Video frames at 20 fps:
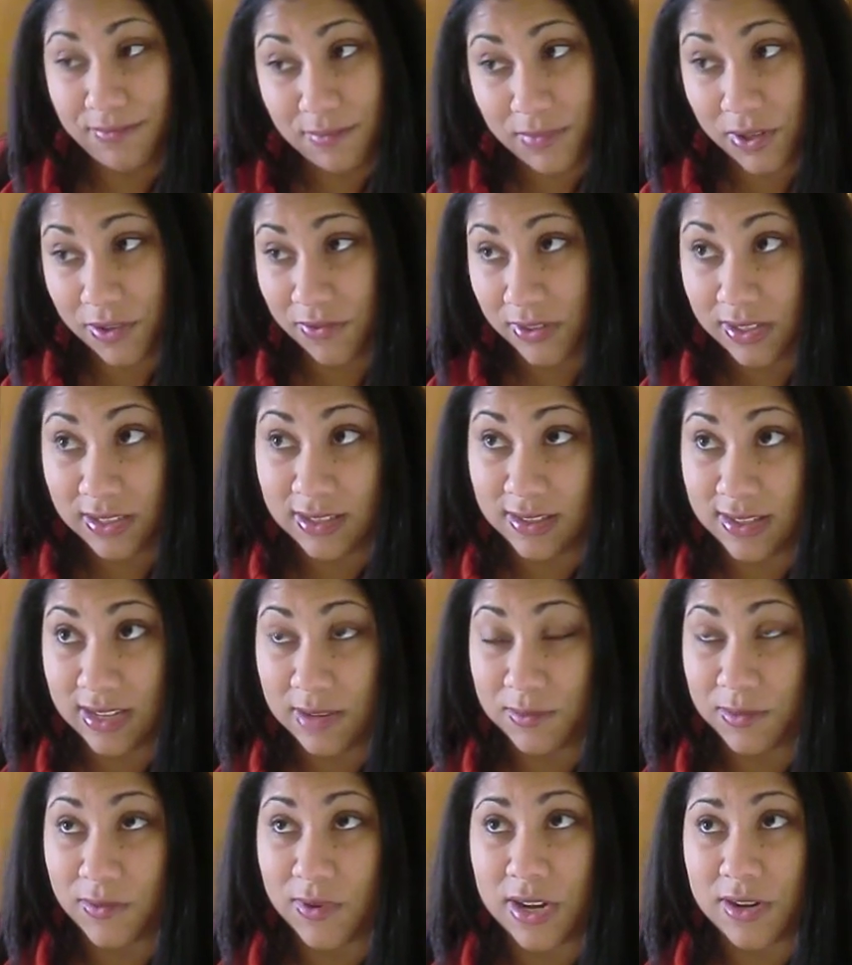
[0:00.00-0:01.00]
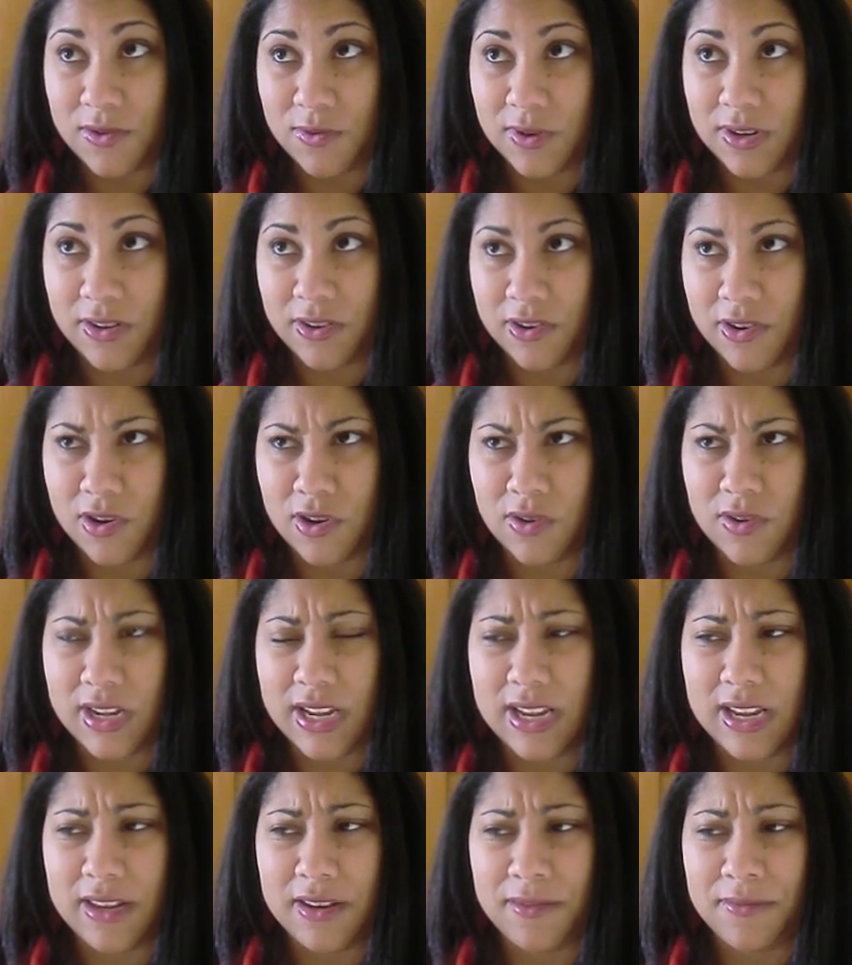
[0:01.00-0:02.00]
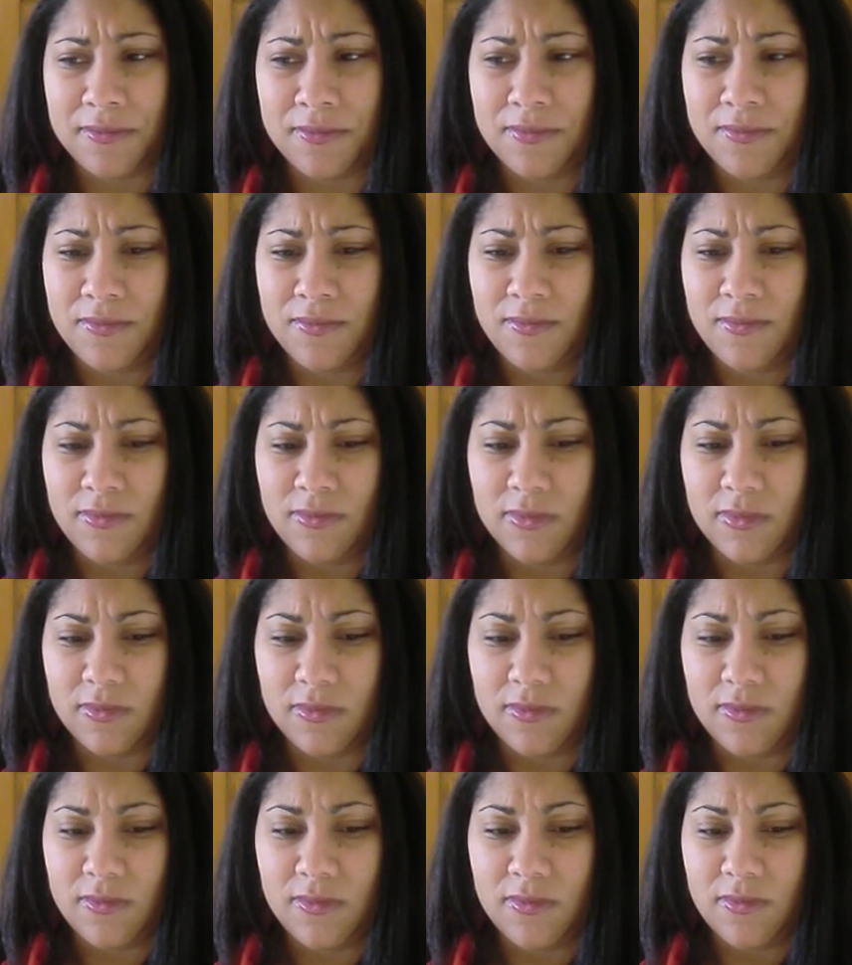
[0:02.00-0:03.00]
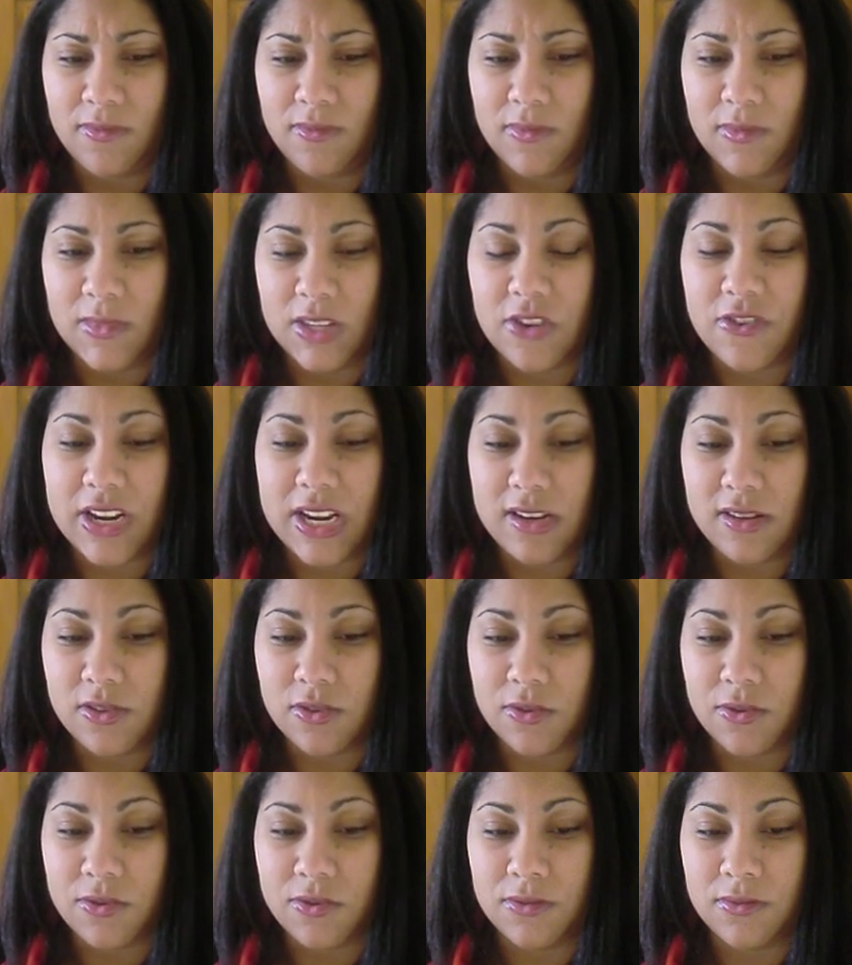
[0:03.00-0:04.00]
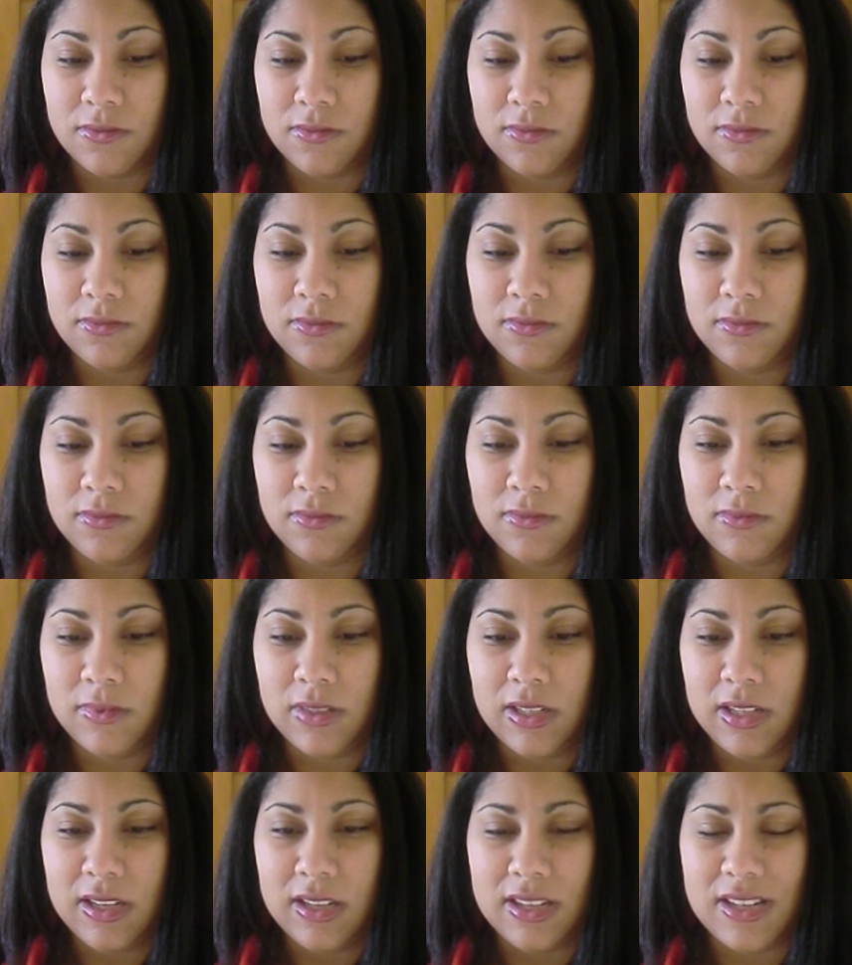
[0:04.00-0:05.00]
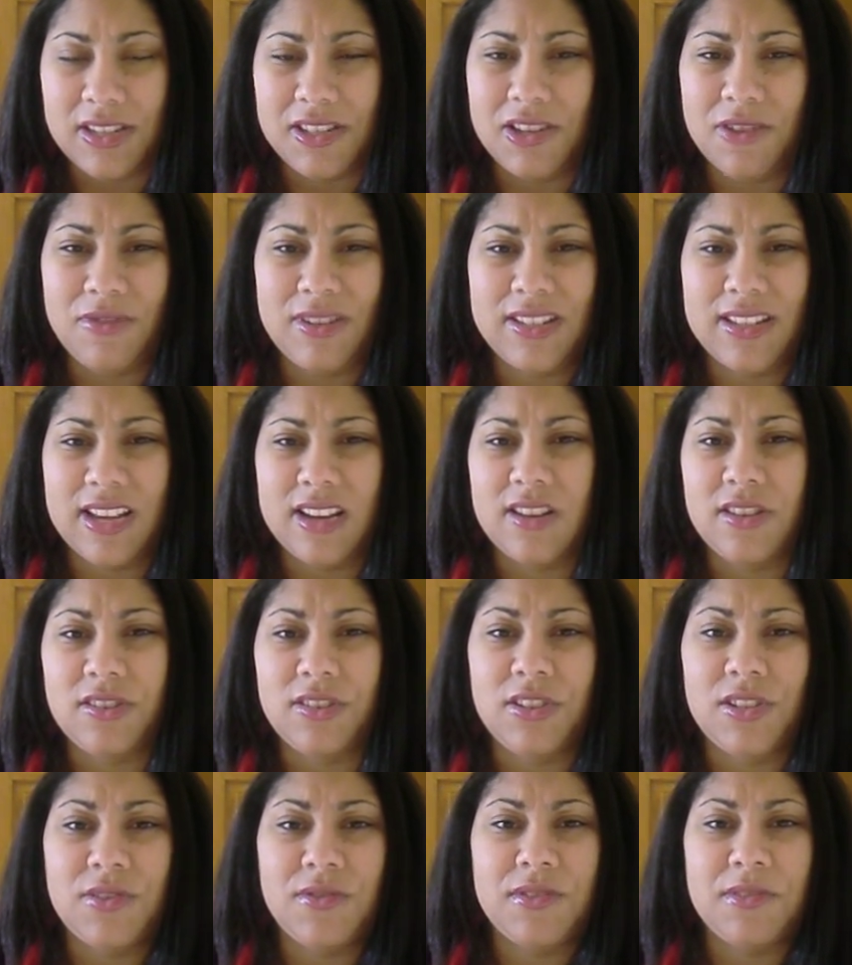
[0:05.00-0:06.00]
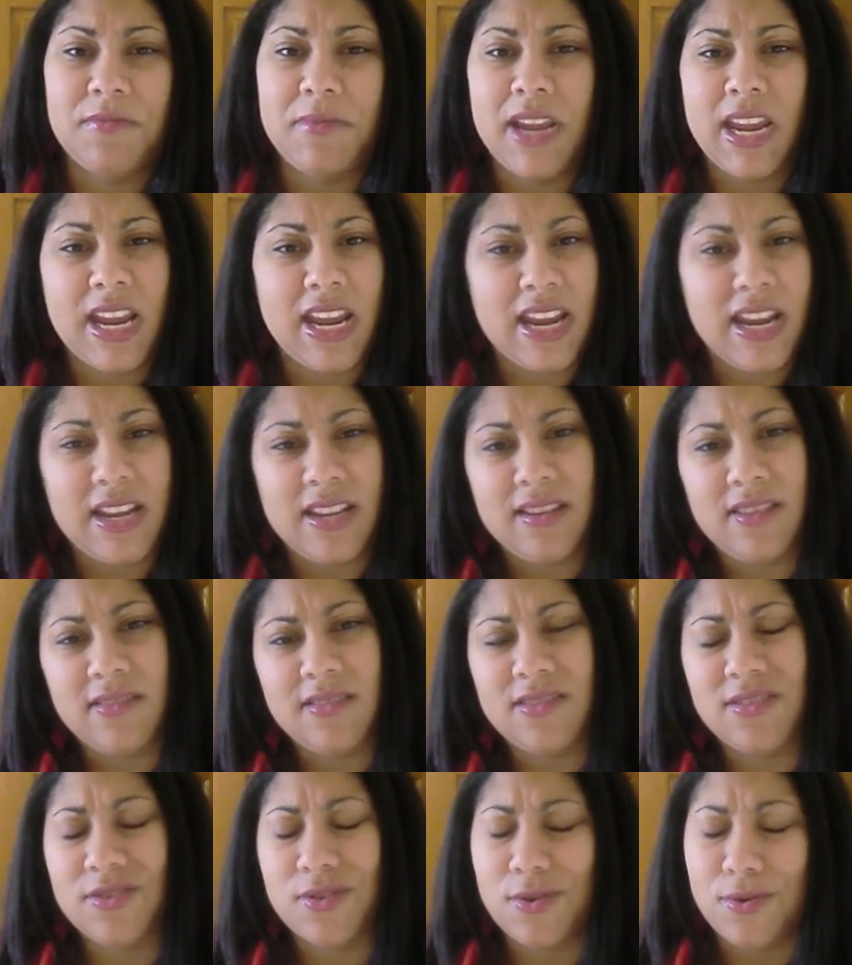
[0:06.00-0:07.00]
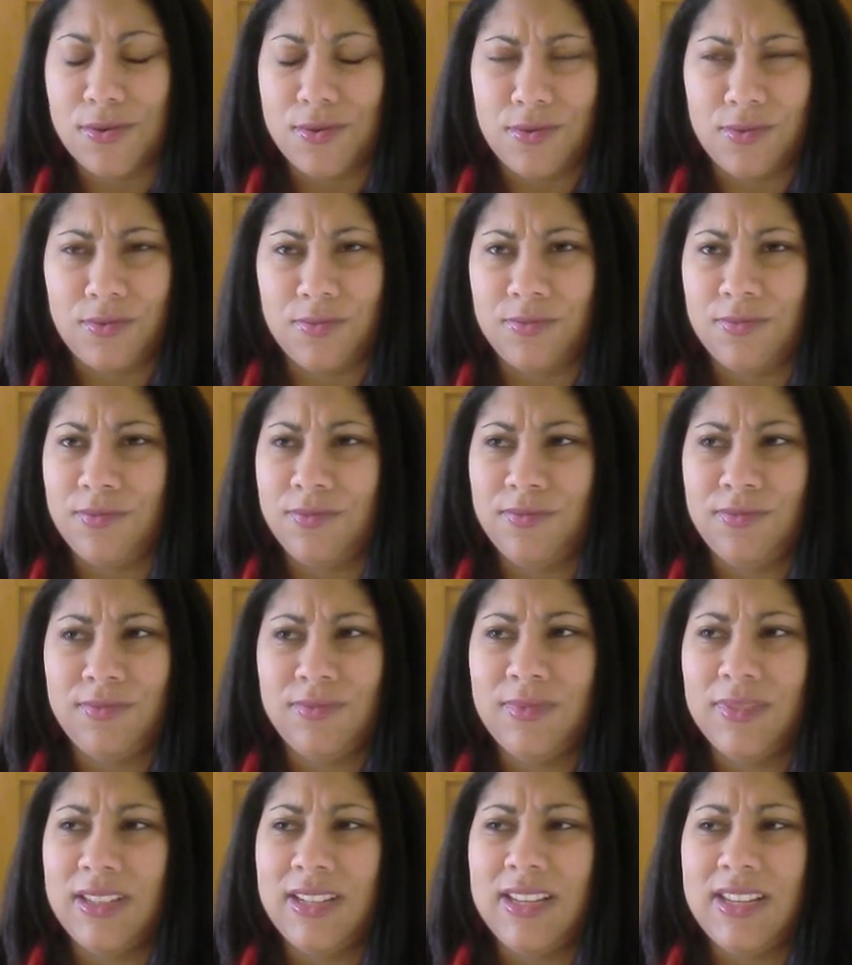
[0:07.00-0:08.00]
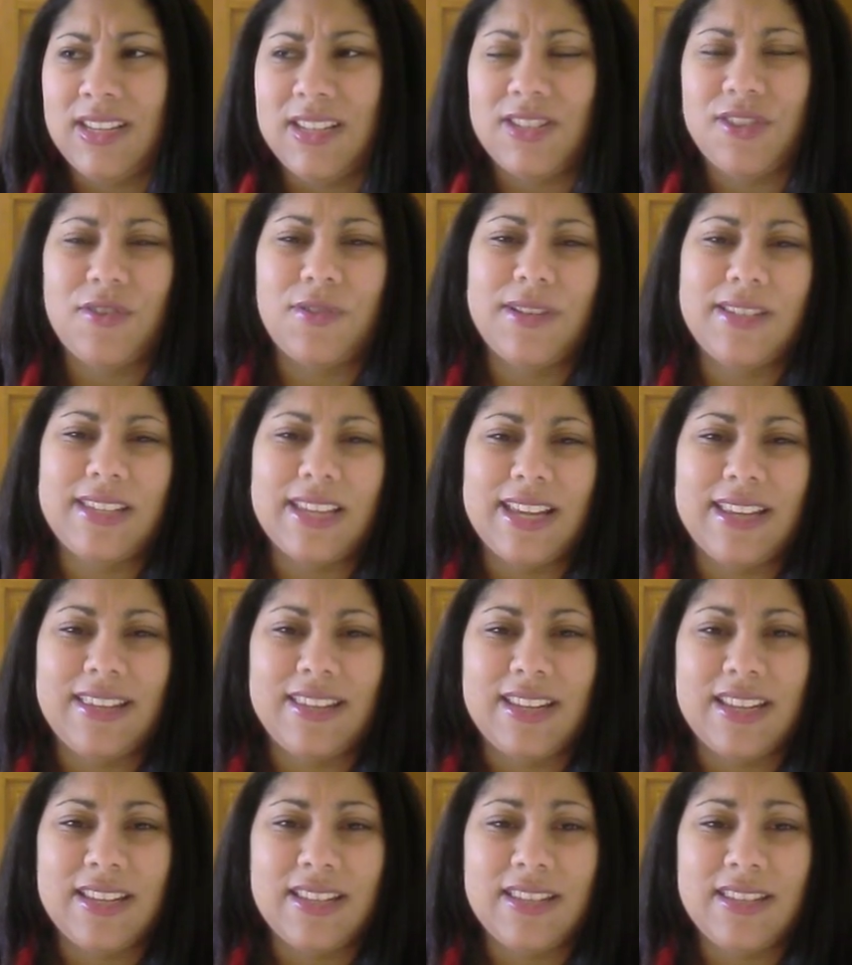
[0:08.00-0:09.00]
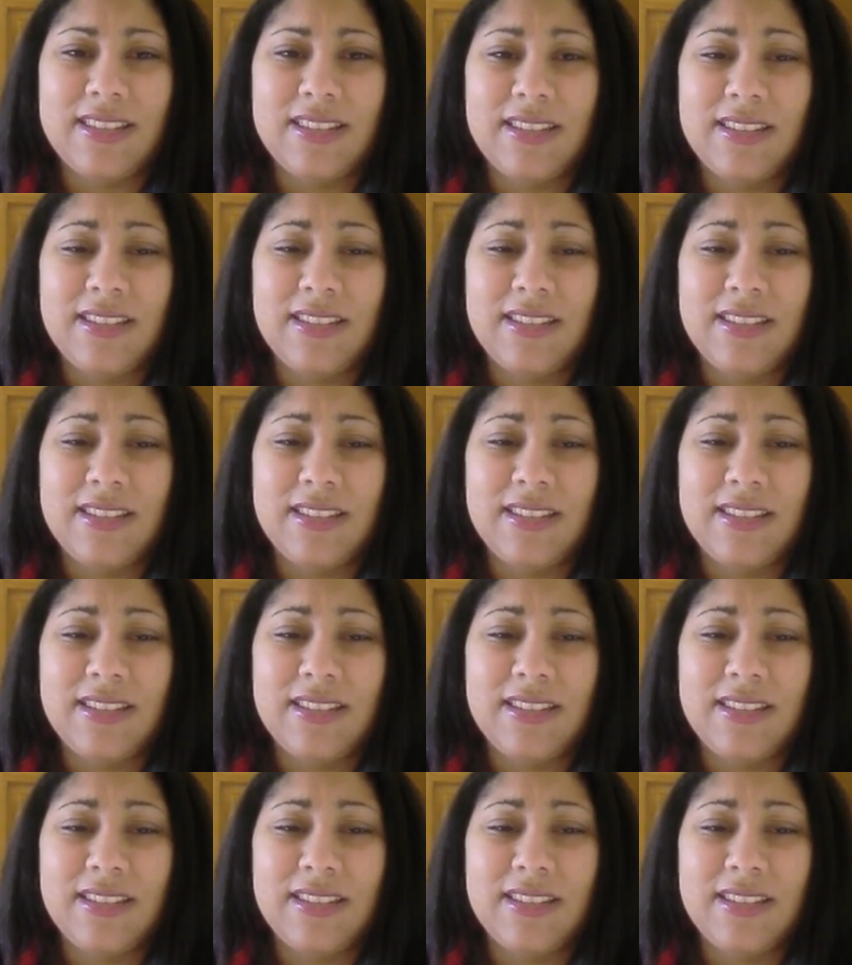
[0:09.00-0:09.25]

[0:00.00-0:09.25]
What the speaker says: perfect example, I knew a girl in grade school. And she always got her clothes made, sewn. She always had this.